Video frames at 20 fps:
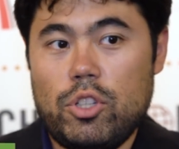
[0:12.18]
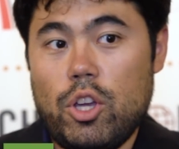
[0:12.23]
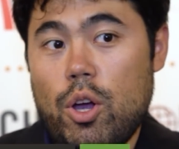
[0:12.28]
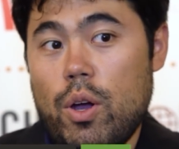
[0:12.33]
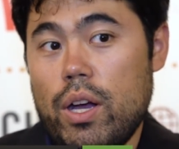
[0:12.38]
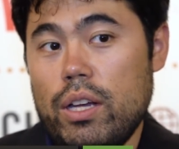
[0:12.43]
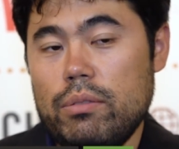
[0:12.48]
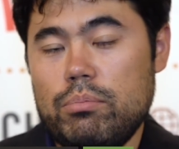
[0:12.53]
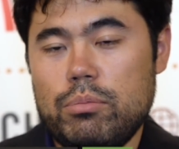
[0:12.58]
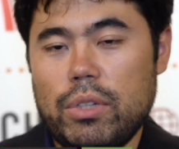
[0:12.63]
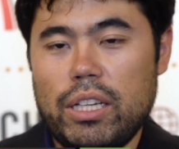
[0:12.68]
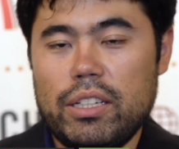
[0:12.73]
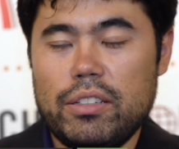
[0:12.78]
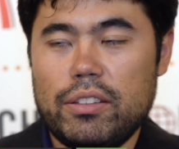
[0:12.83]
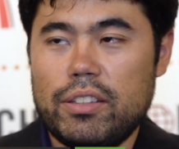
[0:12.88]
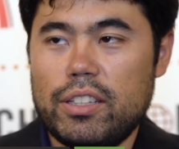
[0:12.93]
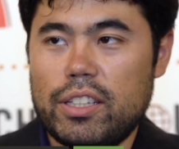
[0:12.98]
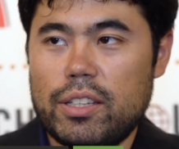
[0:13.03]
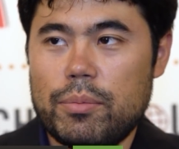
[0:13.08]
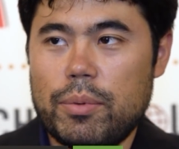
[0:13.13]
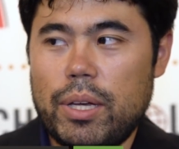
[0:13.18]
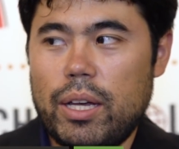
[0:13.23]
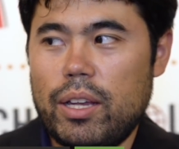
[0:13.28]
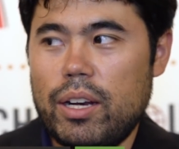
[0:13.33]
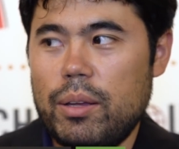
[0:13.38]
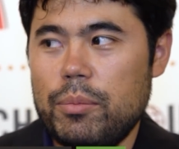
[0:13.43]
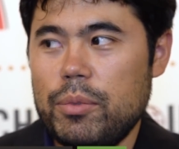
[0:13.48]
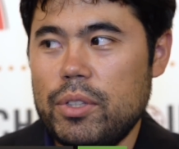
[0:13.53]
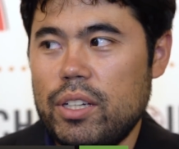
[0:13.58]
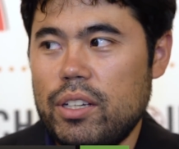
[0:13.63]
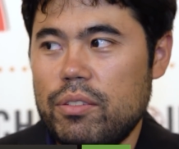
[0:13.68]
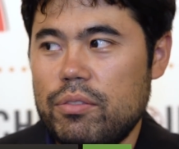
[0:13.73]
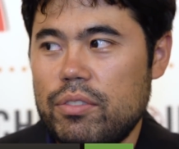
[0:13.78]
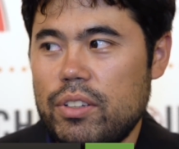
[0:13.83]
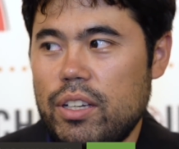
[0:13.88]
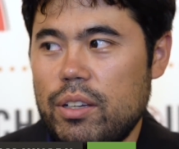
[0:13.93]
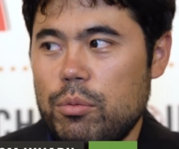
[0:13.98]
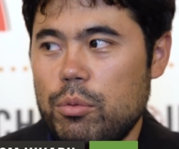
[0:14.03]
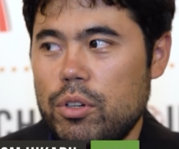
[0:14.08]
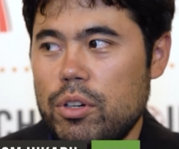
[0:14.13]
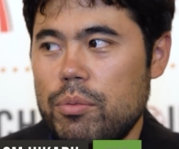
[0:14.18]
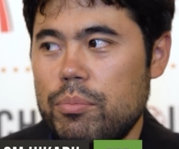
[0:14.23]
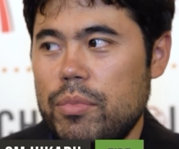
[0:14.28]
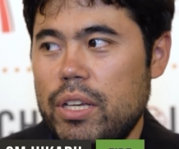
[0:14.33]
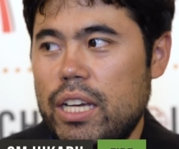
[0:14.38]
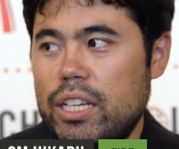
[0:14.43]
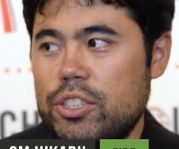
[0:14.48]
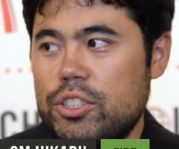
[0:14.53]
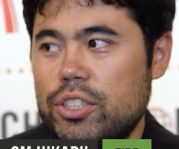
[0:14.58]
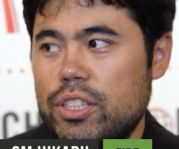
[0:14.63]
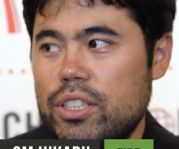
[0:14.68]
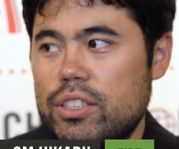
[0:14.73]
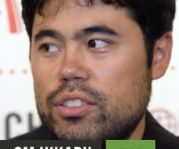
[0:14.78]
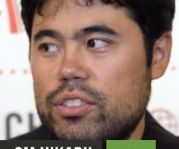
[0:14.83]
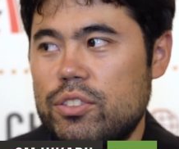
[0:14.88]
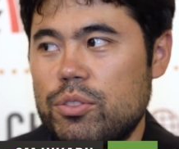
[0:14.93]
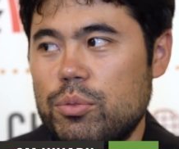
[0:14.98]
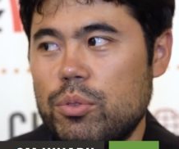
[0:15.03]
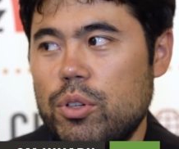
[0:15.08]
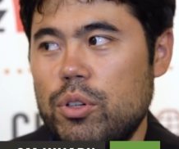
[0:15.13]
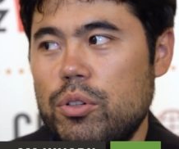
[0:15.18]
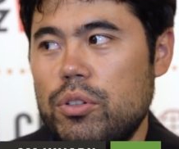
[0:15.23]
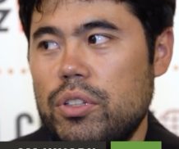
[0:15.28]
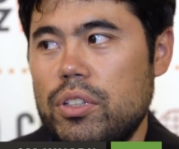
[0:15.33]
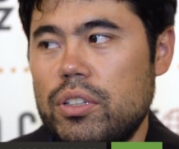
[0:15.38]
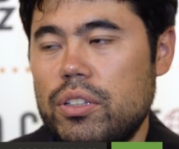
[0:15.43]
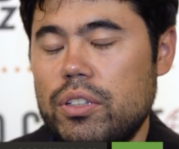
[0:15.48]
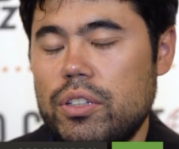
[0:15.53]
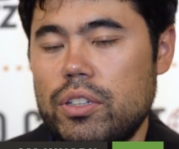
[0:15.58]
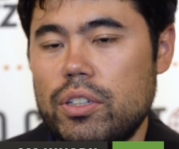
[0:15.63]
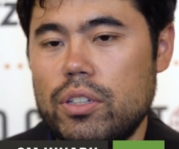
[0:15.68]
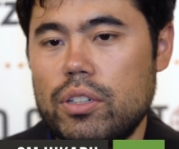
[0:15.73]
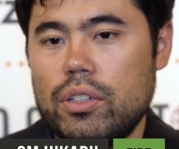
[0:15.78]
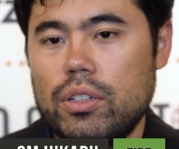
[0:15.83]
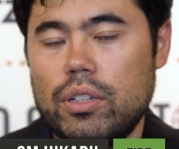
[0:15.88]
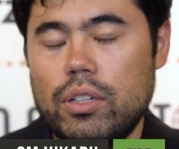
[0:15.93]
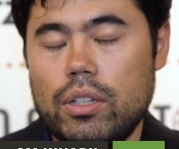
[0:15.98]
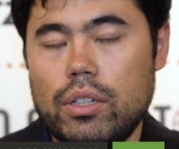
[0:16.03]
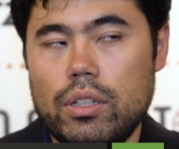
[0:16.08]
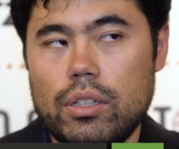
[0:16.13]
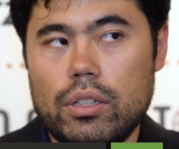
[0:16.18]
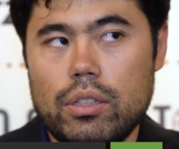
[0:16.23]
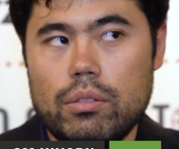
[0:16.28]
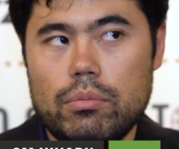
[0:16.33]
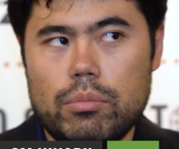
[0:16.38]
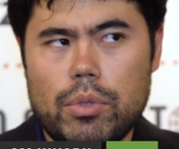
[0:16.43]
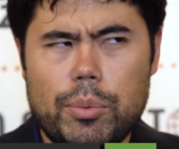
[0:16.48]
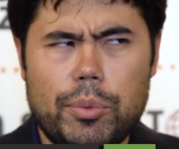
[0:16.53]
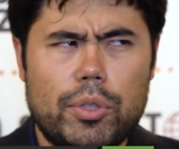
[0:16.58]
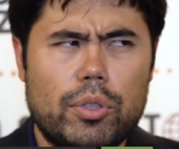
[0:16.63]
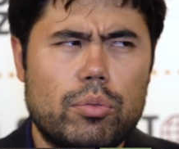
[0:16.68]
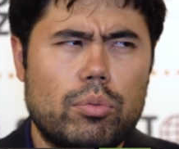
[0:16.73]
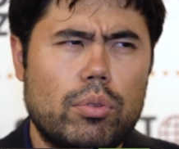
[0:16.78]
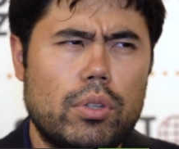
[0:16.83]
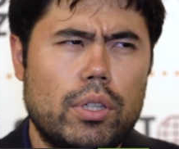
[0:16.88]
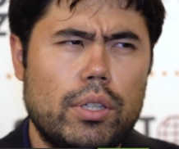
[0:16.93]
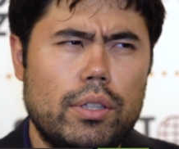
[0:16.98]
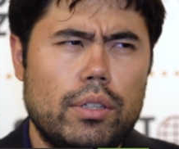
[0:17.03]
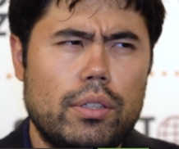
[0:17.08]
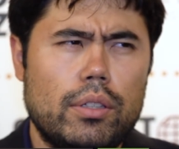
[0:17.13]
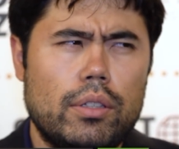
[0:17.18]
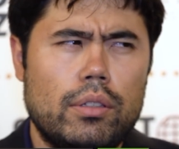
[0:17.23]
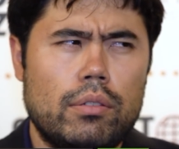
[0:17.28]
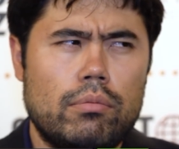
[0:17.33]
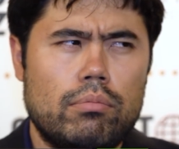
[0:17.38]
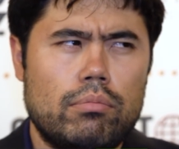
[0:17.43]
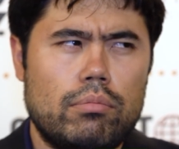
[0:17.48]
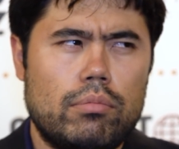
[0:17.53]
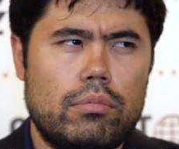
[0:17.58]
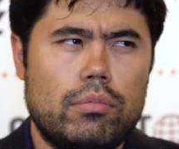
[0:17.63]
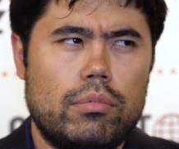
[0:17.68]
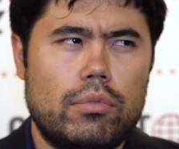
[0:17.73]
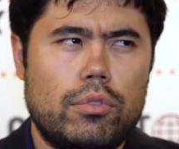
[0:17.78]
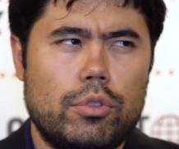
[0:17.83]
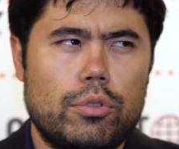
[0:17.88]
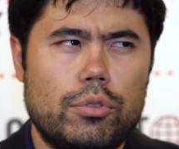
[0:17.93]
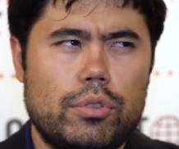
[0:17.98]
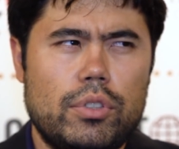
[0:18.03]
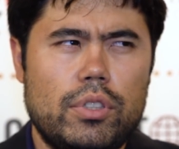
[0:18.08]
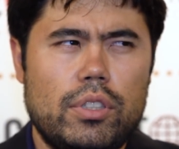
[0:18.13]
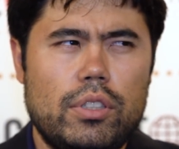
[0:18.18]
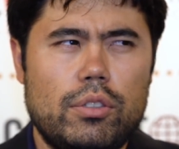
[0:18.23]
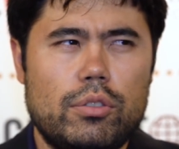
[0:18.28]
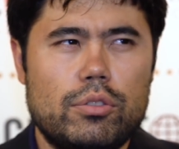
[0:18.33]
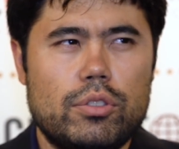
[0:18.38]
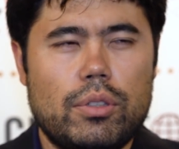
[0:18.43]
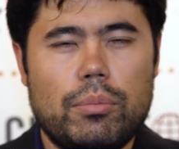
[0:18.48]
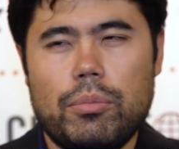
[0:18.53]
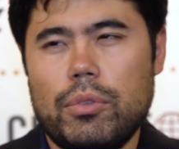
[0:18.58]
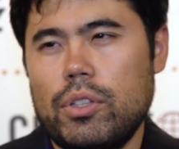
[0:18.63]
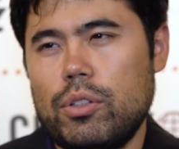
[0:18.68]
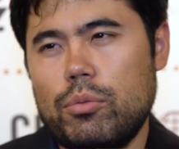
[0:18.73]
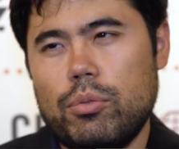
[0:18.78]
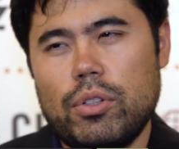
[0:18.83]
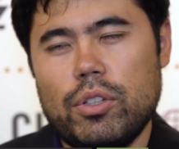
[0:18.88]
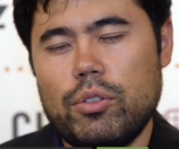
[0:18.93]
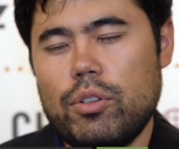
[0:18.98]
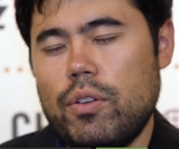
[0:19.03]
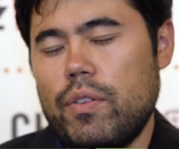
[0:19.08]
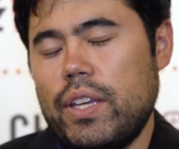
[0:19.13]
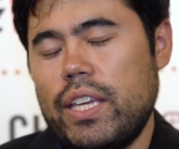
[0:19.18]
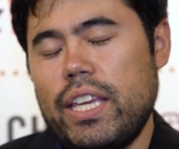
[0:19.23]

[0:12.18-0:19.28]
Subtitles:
No, I didn't think about it. I mean, I won a match against Aronian here maybe in 2013 or something, 2012.